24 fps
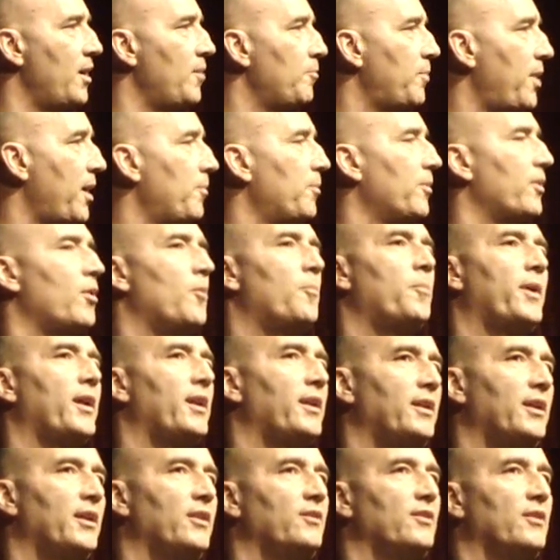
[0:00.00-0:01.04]
People don't pay
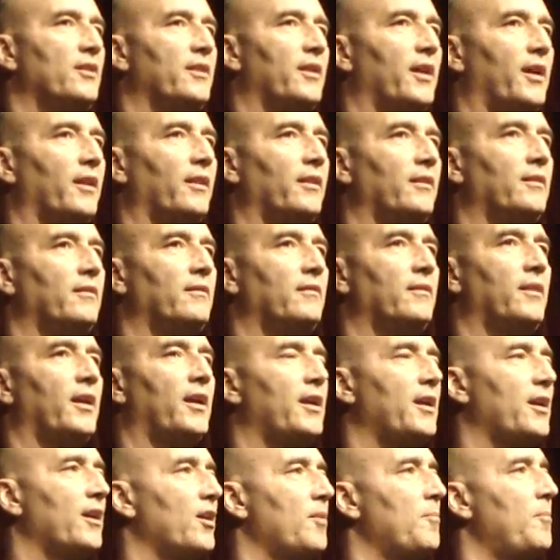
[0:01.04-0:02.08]
attention to that.
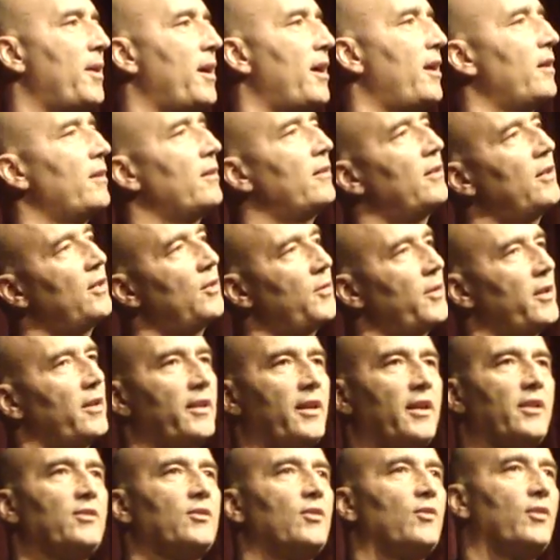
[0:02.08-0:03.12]
They hear about, oh, well,
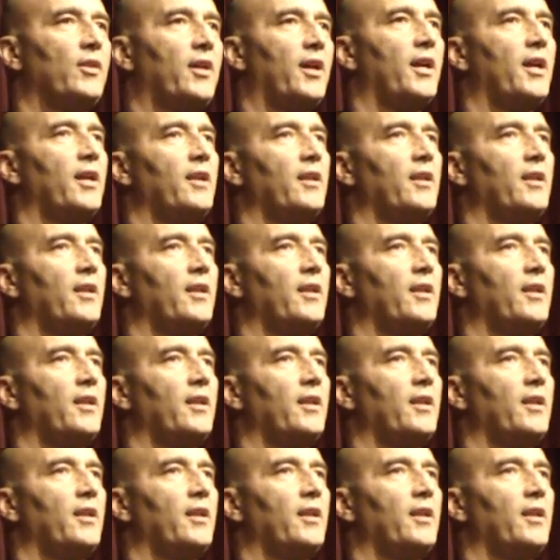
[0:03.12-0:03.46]
that's okay,